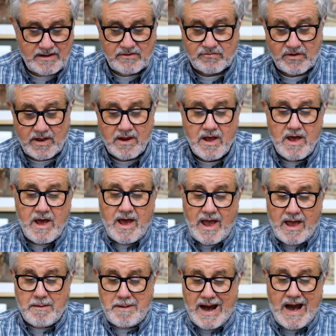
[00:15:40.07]
He said,
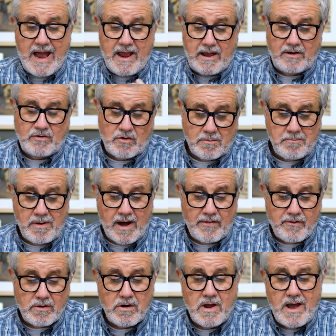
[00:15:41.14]
"Am I and your
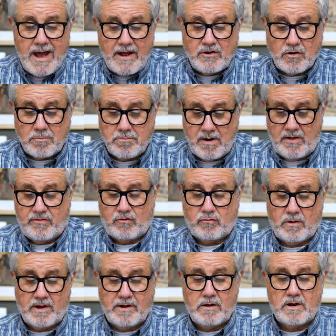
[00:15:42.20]
mother and your
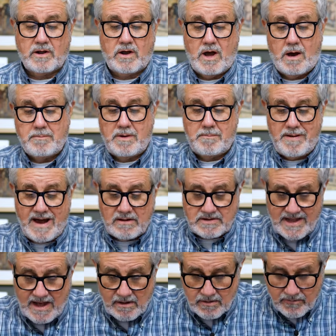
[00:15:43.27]
brothers really going to come and bow
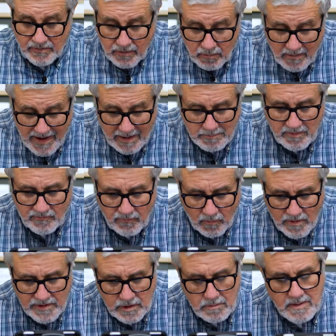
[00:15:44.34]
down to the ground
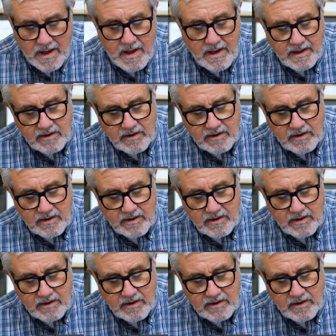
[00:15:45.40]
before you?"